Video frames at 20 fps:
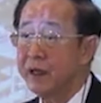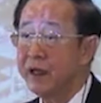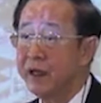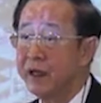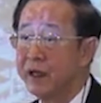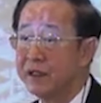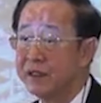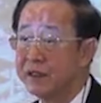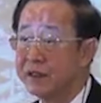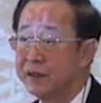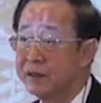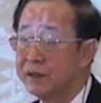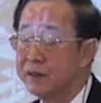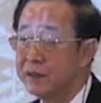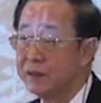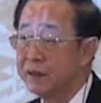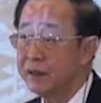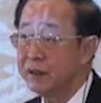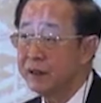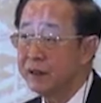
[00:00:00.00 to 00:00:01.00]
has
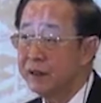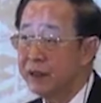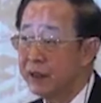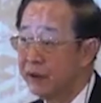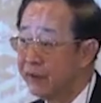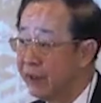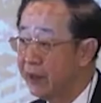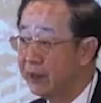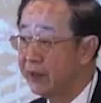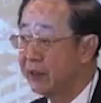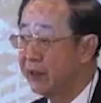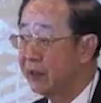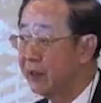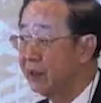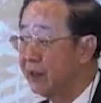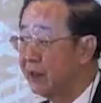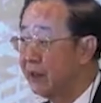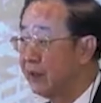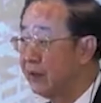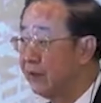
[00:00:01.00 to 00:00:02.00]

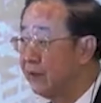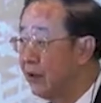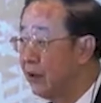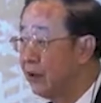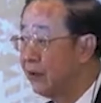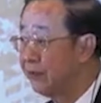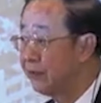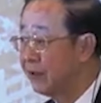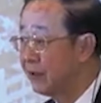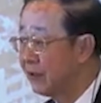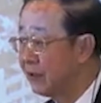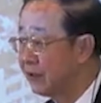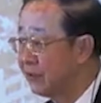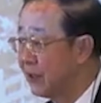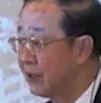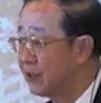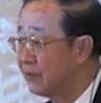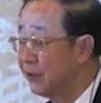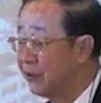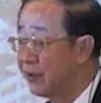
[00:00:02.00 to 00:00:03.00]
directly involved the
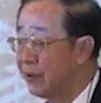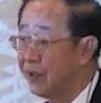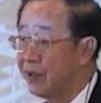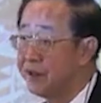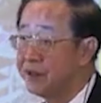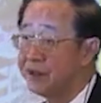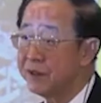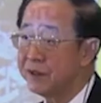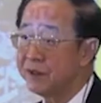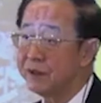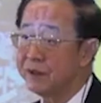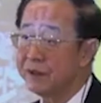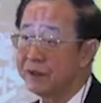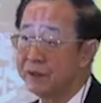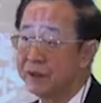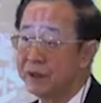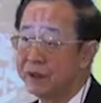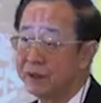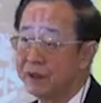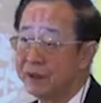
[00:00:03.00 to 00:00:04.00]
transportation.
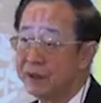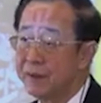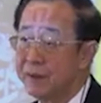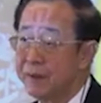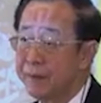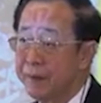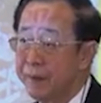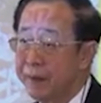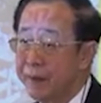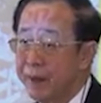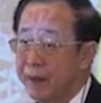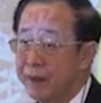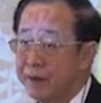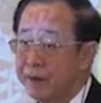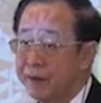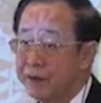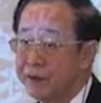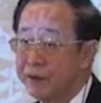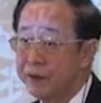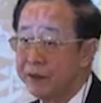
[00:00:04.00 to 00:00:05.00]

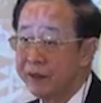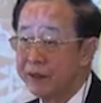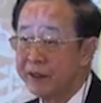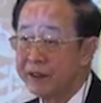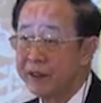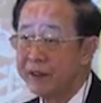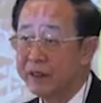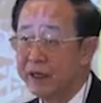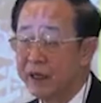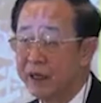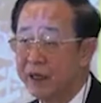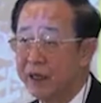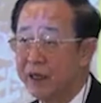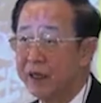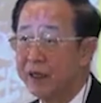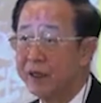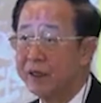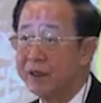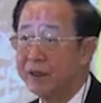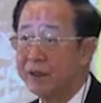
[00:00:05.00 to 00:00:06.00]
So I think there
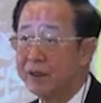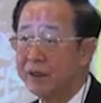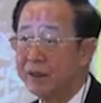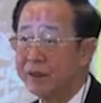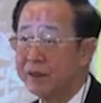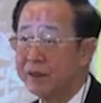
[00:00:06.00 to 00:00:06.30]
are